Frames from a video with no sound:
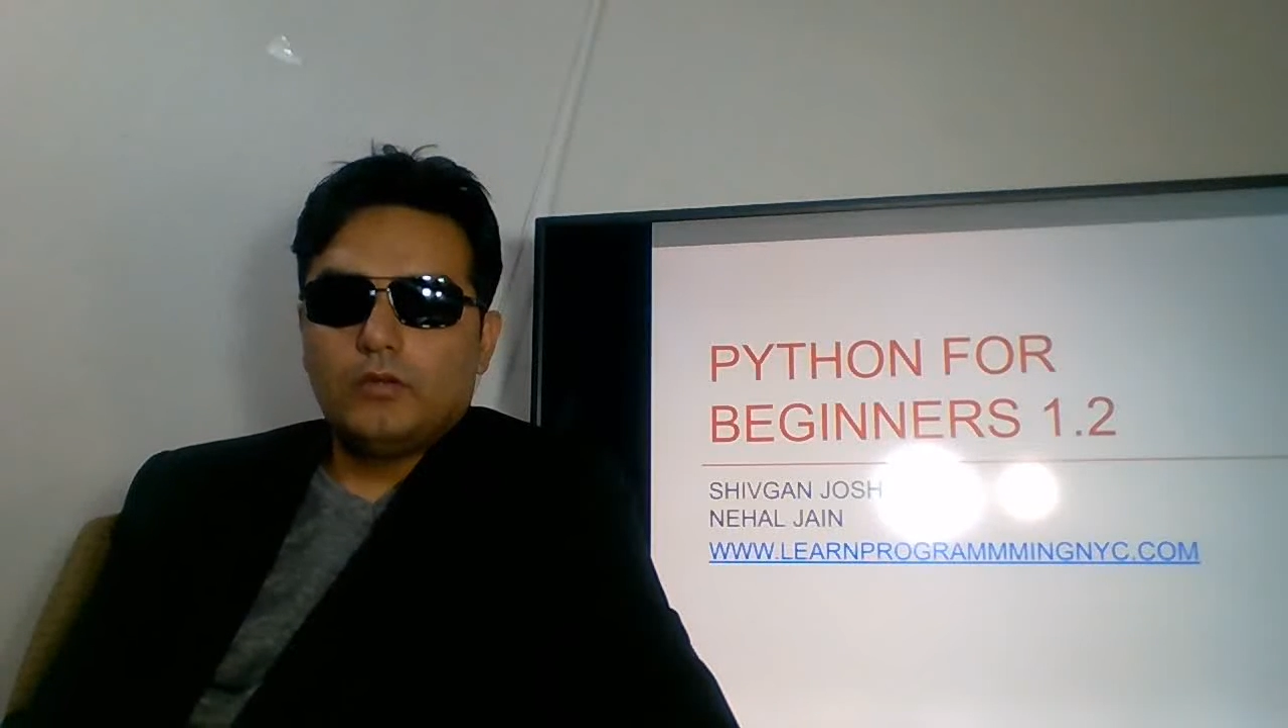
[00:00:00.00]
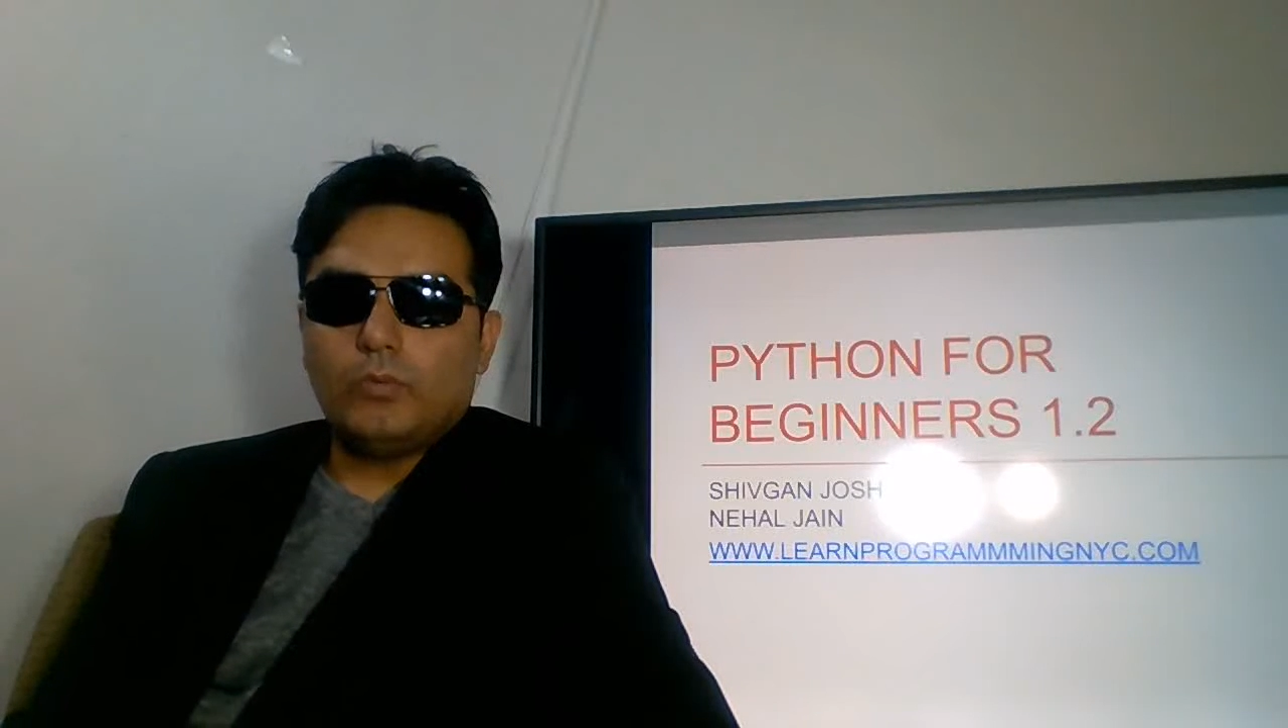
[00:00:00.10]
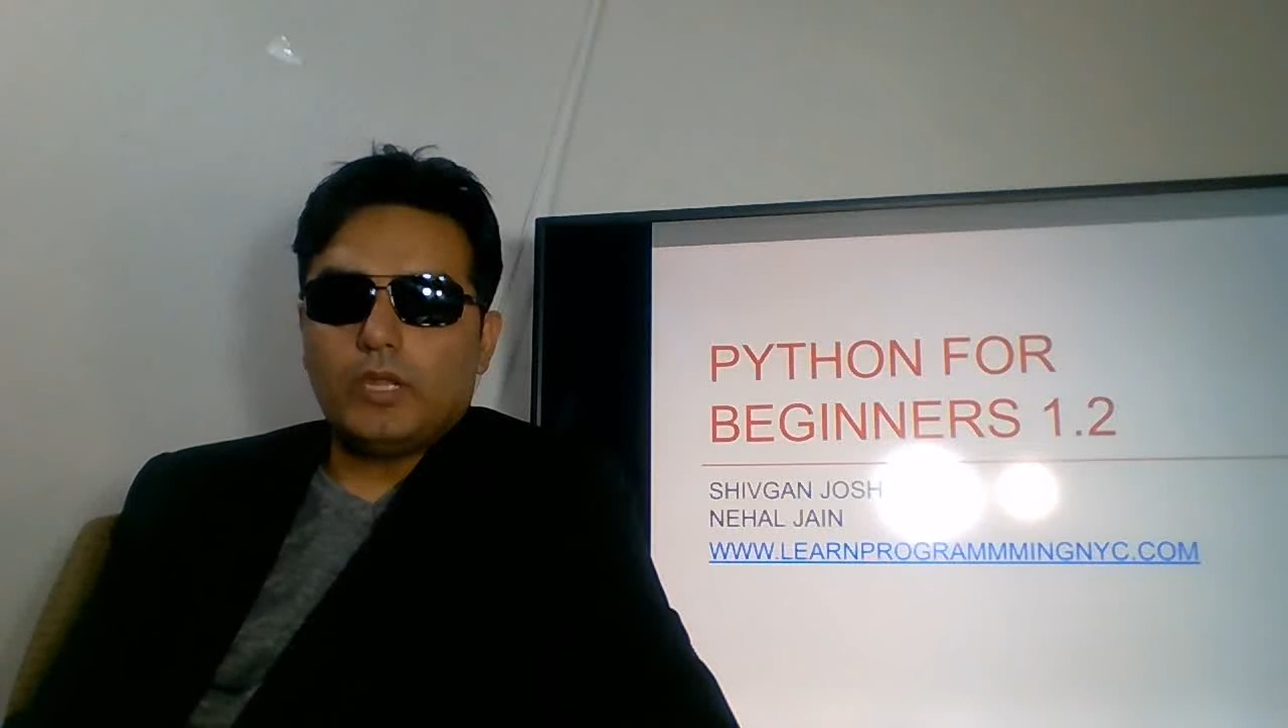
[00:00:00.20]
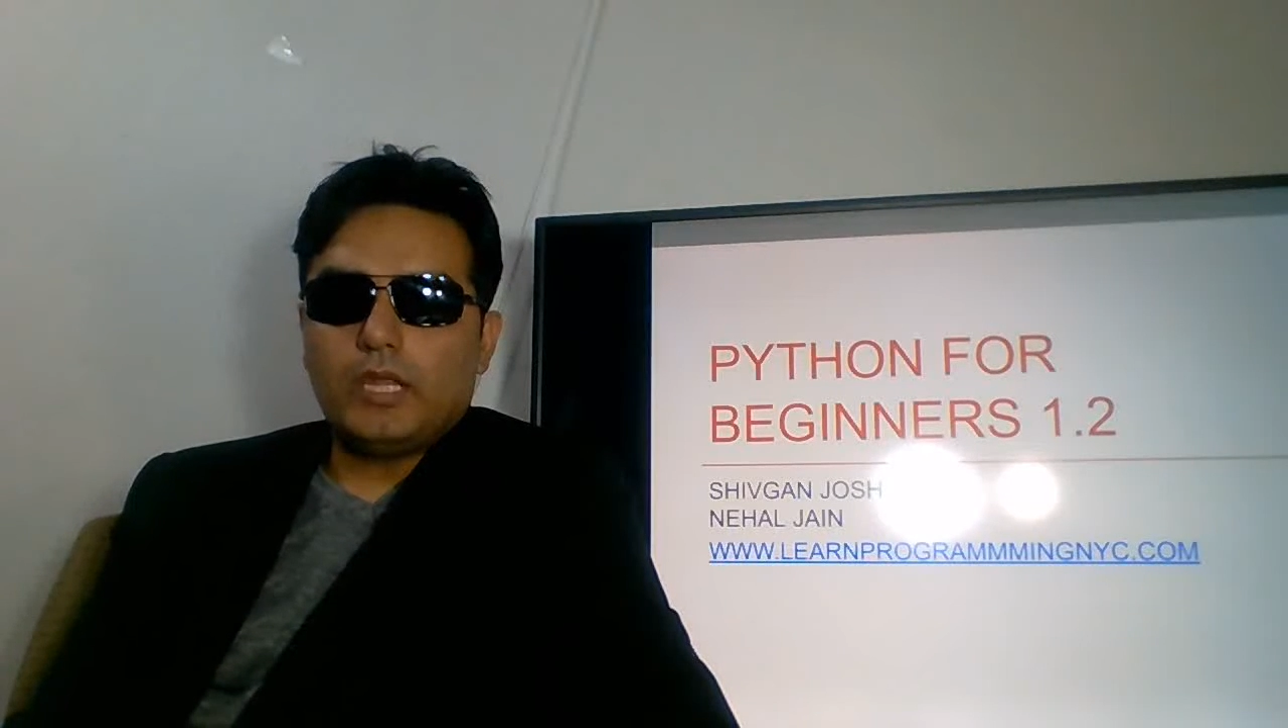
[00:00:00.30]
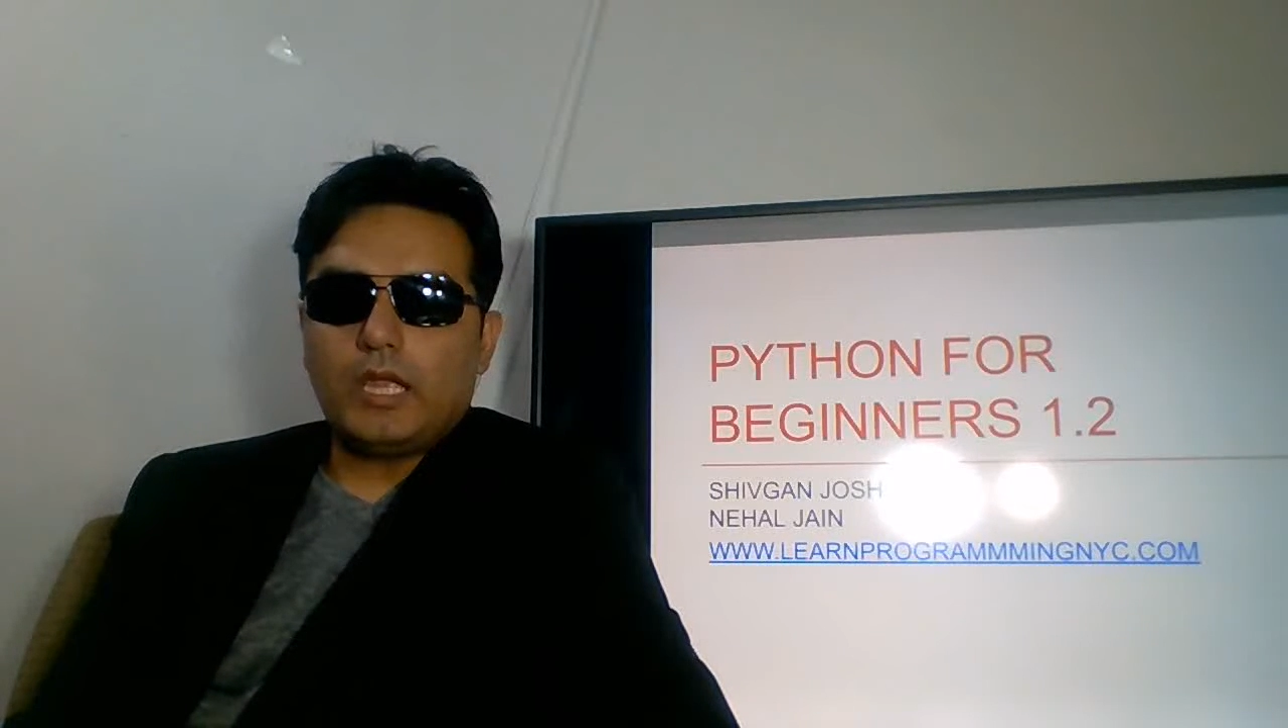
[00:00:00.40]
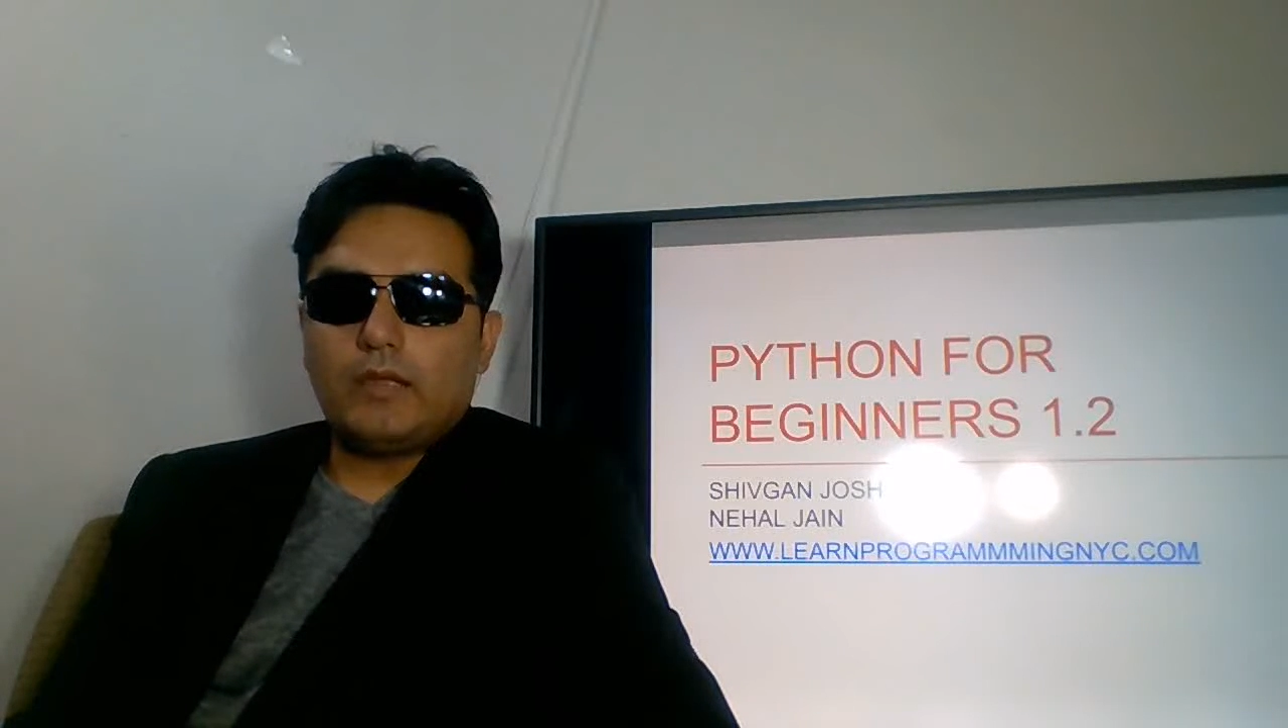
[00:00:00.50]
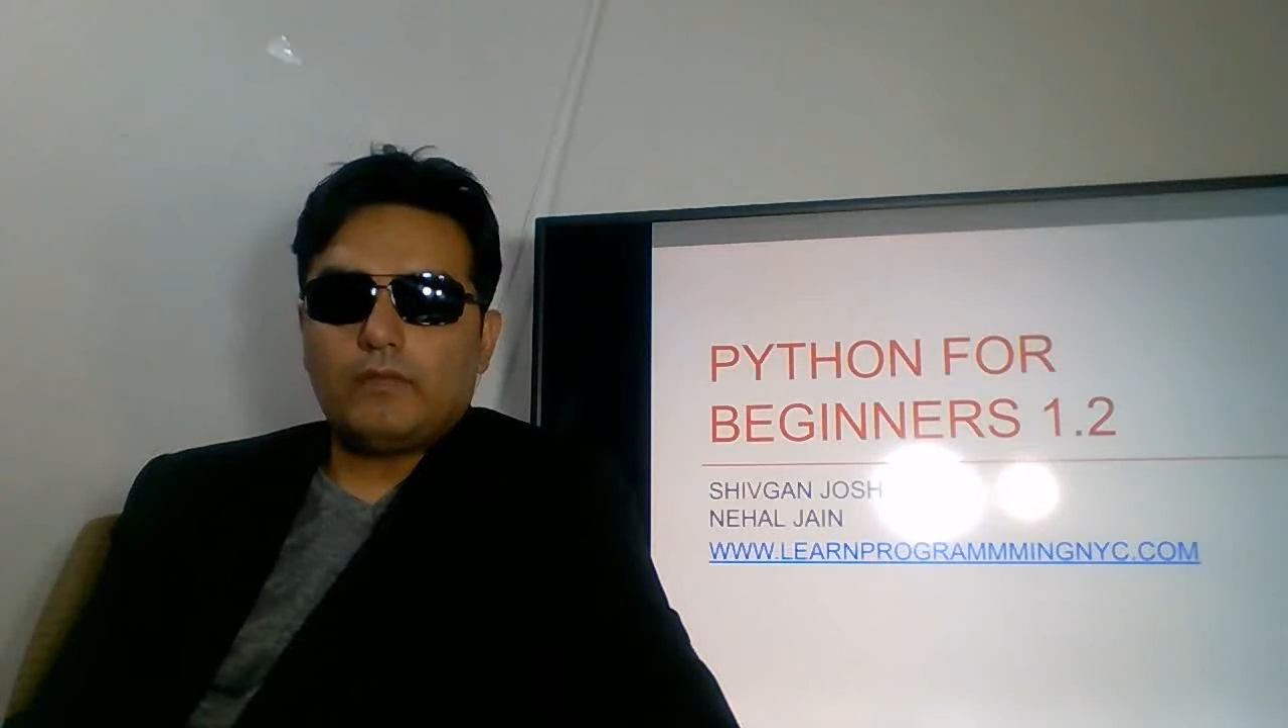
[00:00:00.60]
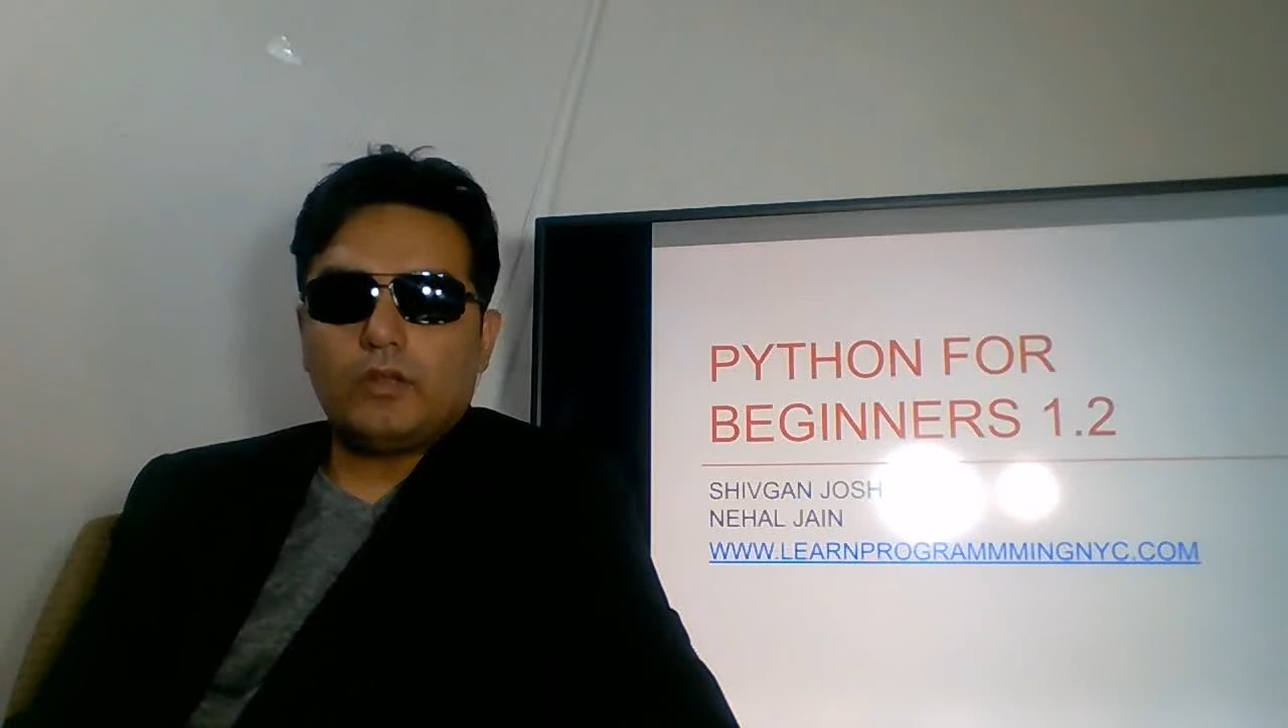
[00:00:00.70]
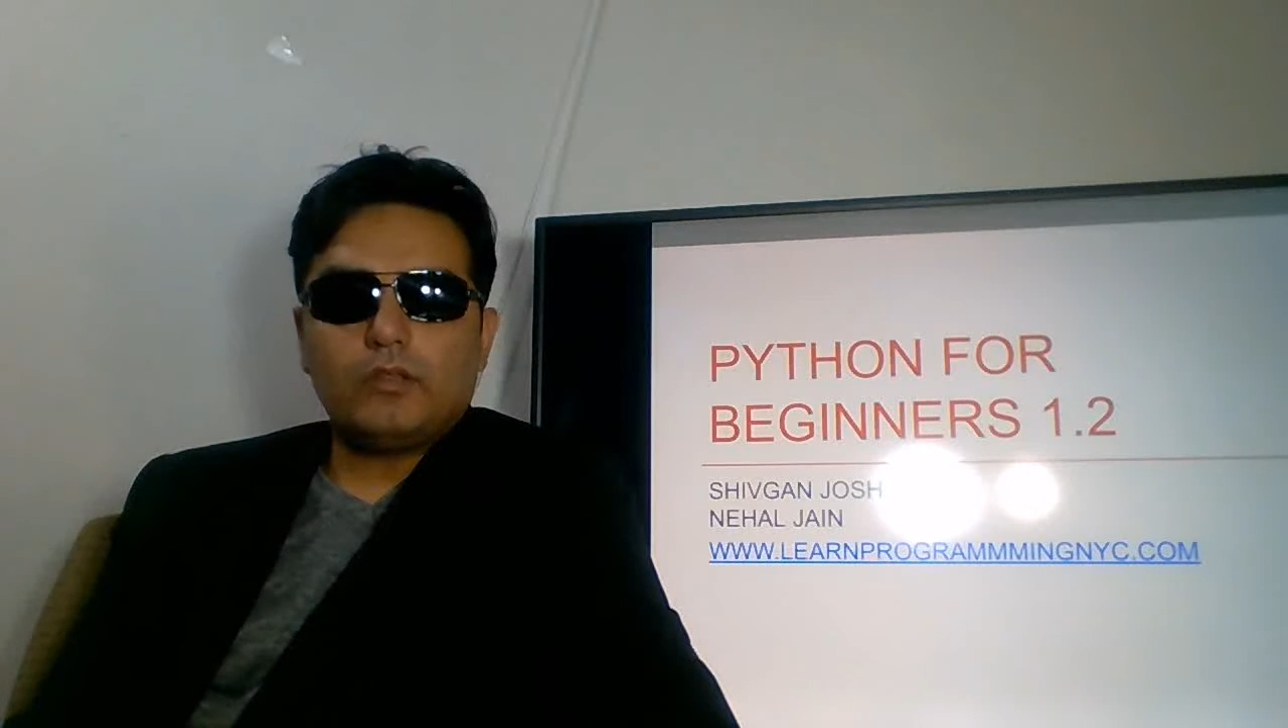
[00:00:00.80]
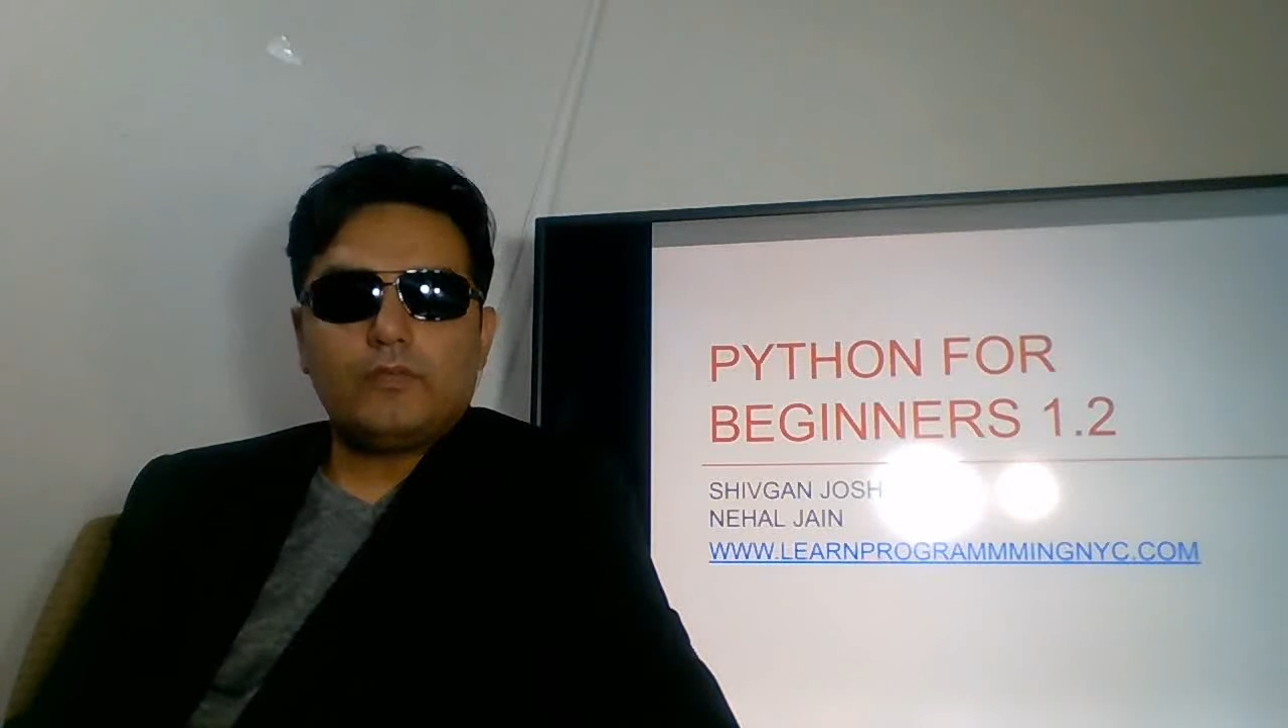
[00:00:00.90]
We have
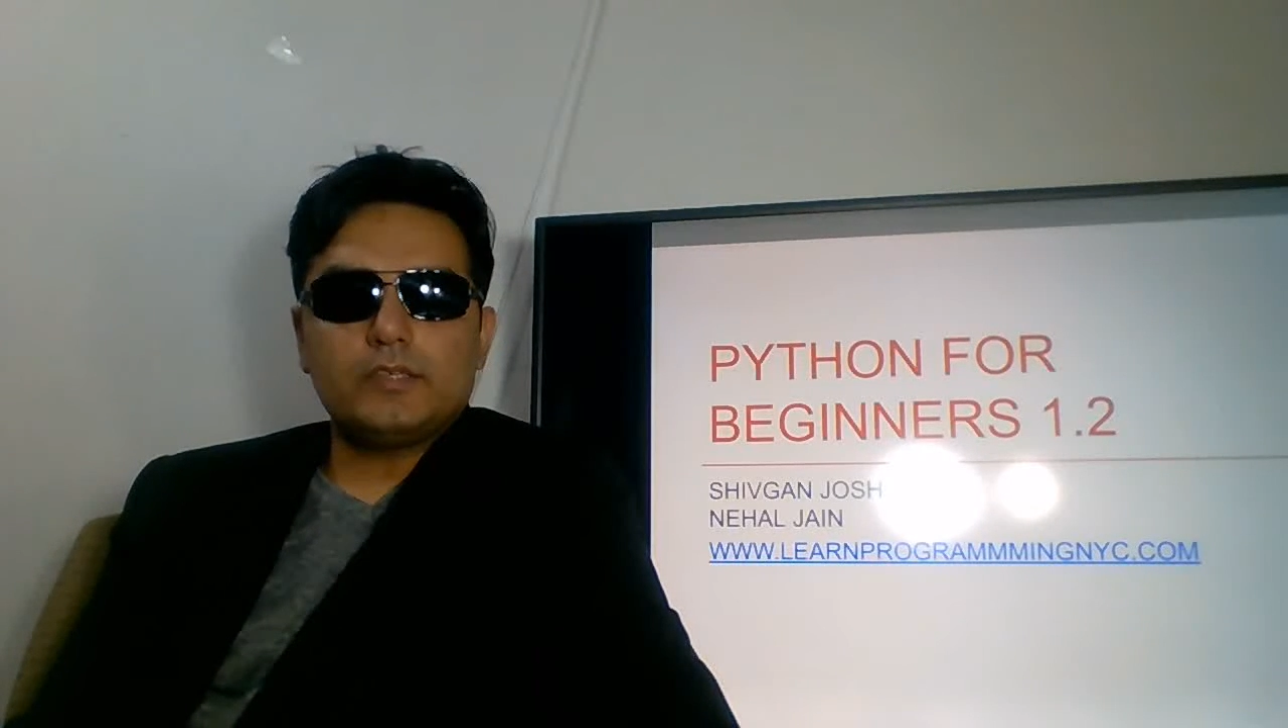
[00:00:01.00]
a lot of